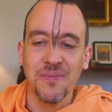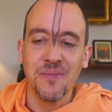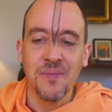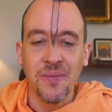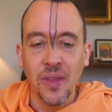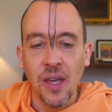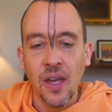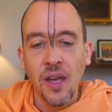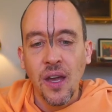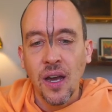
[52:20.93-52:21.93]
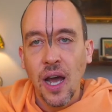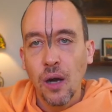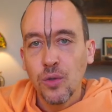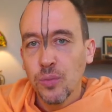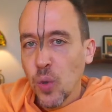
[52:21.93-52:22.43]
and
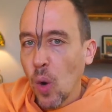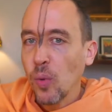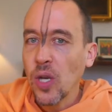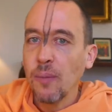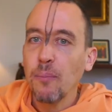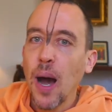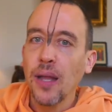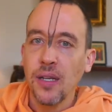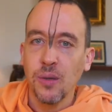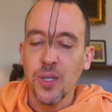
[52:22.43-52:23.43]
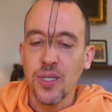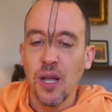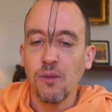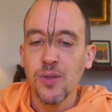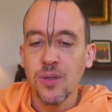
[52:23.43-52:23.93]
how to properly embody
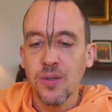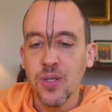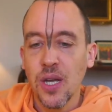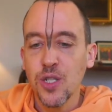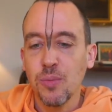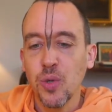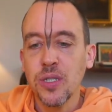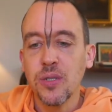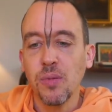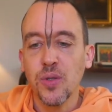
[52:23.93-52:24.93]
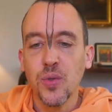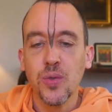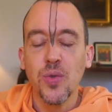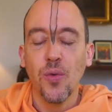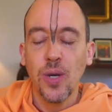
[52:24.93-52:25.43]
ourselves such principles
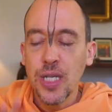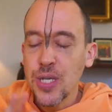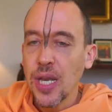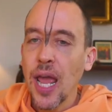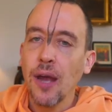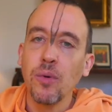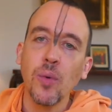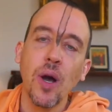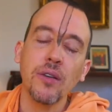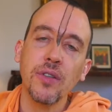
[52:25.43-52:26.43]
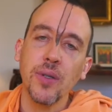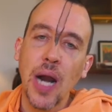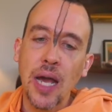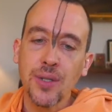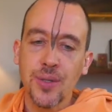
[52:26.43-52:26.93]
through each and every one of our
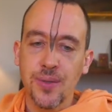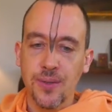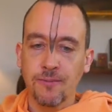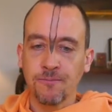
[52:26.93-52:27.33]
actions.